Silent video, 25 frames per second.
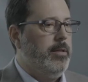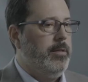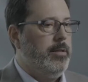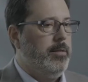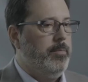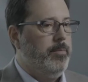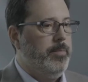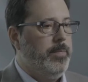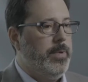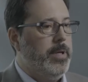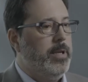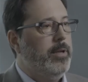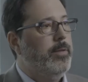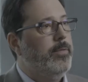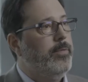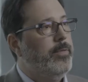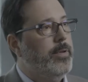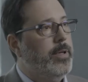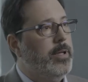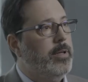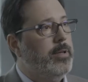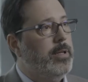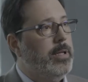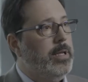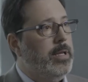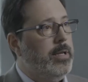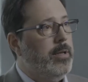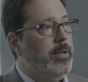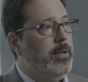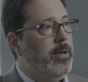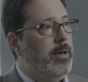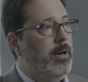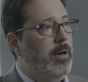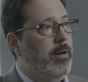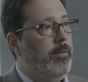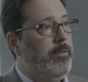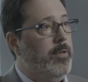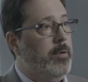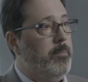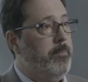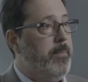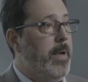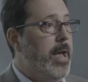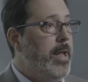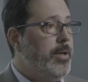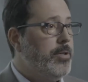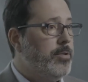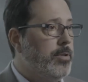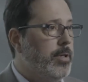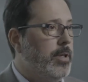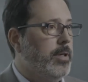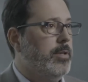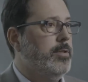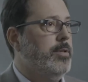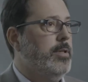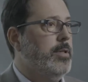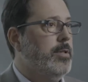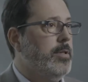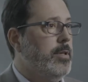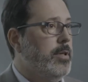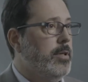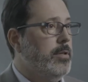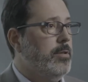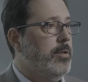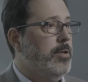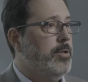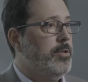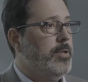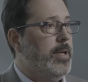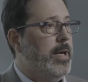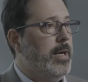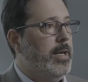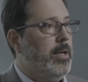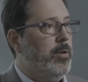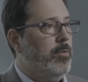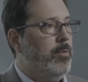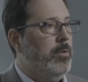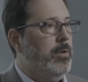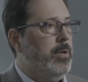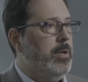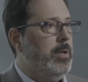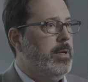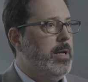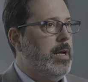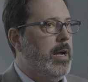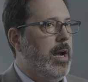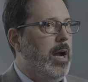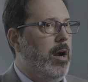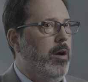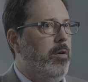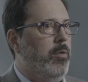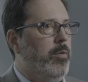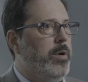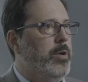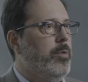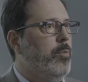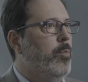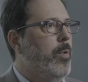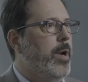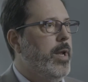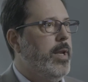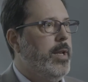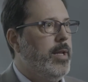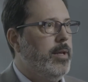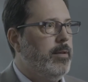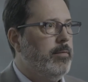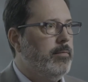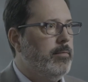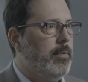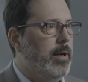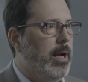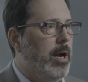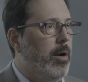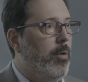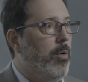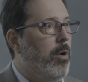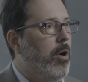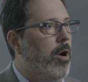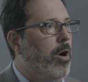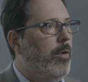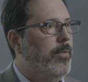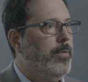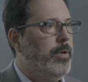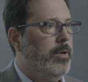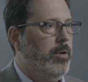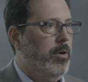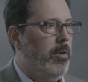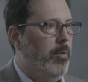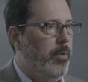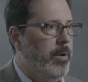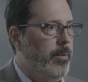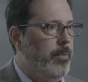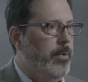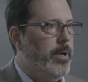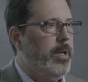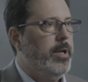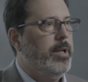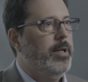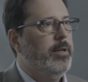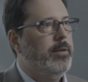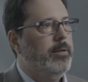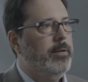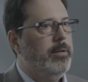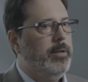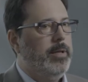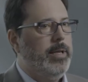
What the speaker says: The benefit of the metrics is understanding how are we winning? How often are we winning?